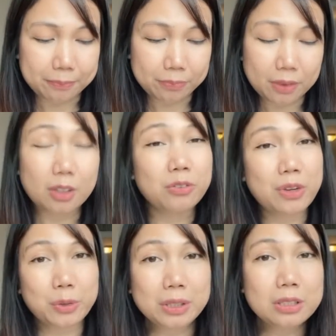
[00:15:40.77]
They're
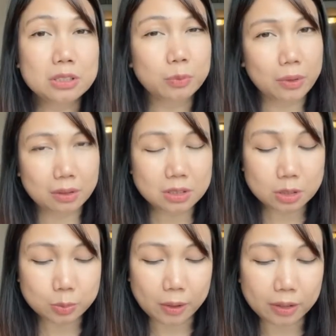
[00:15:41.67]
very lenient with this
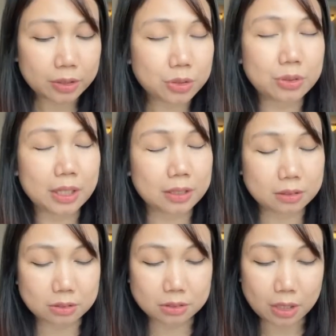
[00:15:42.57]
as well, and you
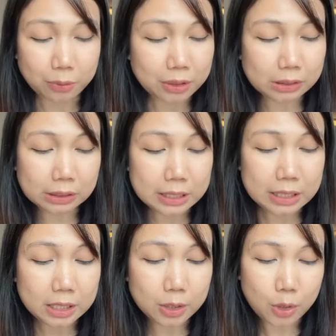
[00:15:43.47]
can definitely